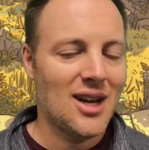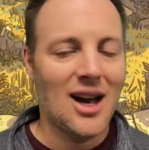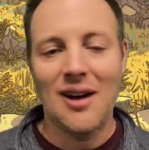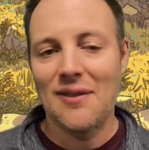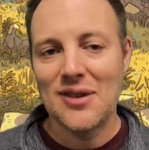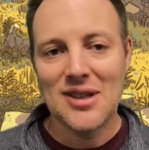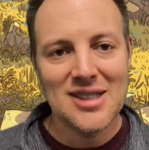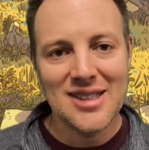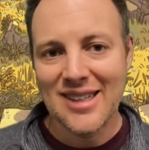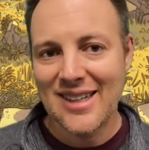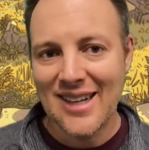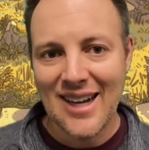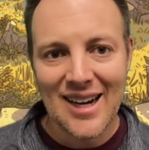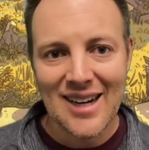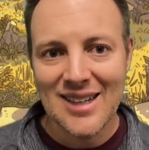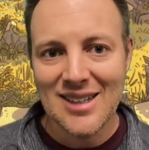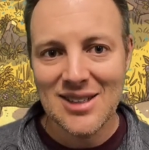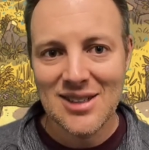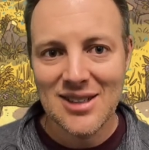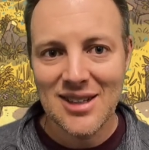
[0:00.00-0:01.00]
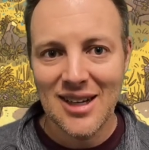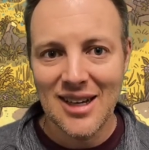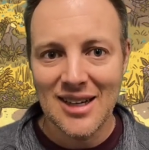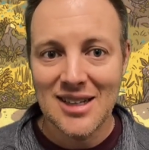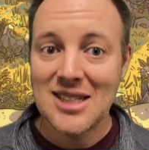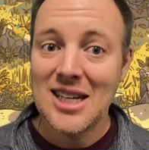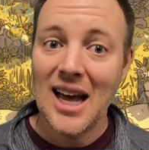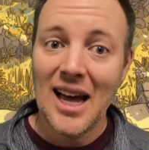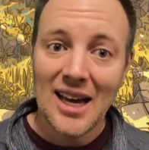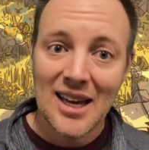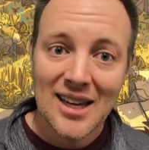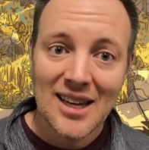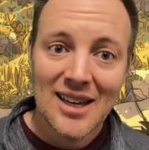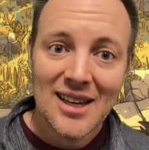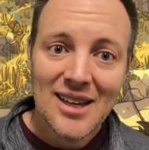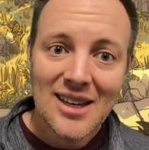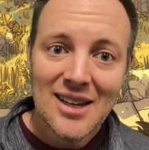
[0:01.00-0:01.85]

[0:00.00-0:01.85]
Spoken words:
obviously not as tech